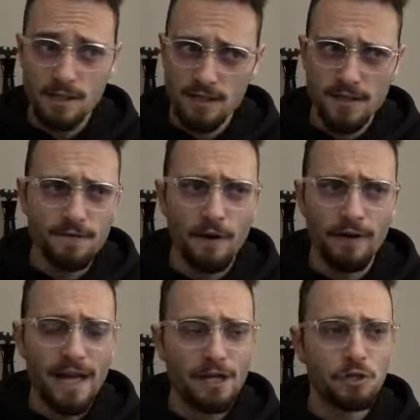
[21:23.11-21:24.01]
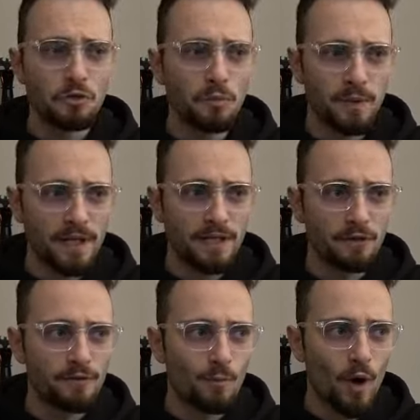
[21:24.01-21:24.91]
This is very natural play
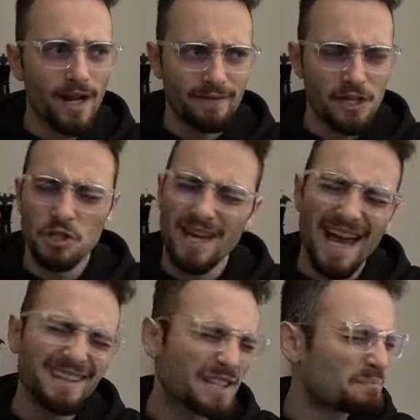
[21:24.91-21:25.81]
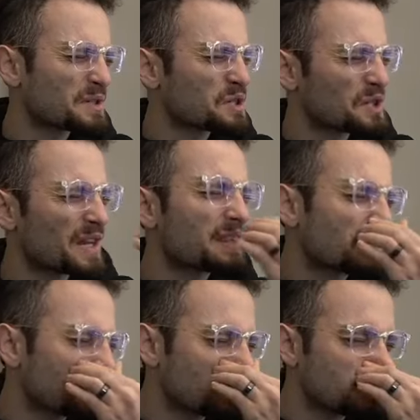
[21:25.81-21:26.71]
here from white. I've actually had this position, I
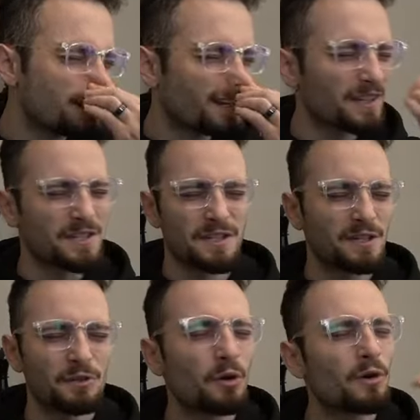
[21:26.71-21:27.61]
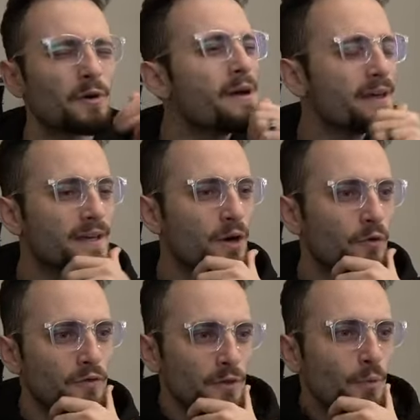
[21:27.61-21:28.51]
think, against Nicholas Theodoro
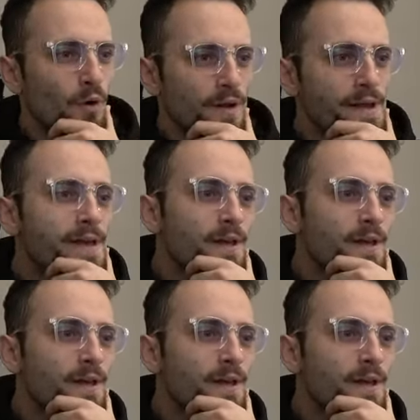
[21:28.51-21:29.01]
over the board.